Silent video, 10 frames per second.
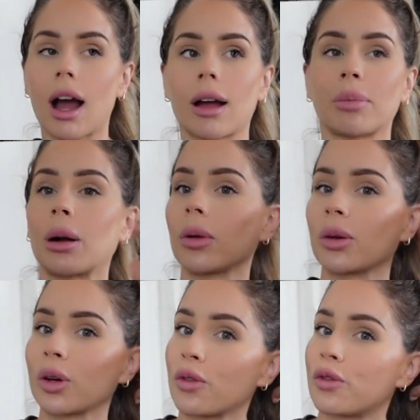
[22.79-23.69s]
I probably
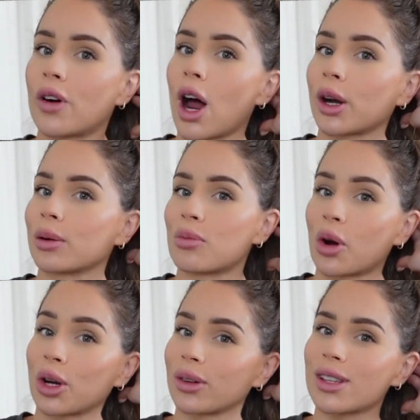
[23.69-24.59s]
would have fought her
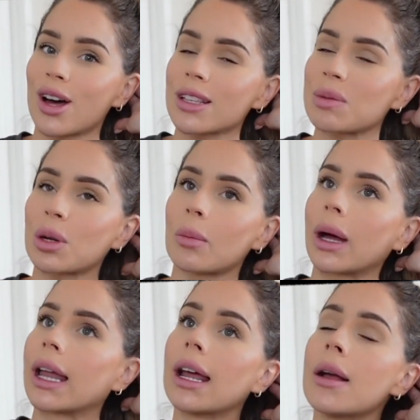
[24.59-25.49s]
more going to the hospital,
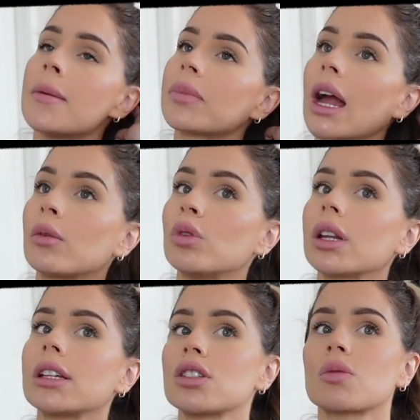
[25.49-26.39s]
but I
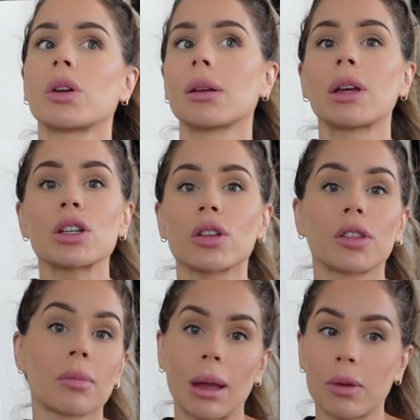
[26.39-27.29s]
really just wanted to make sure that
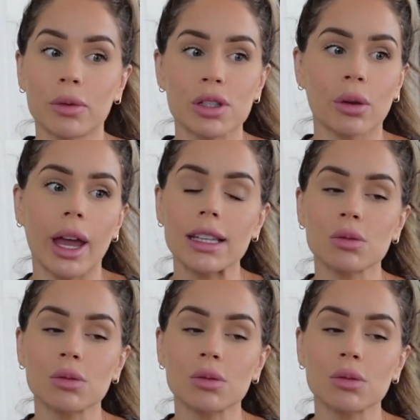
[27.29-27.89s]
the baby was okay.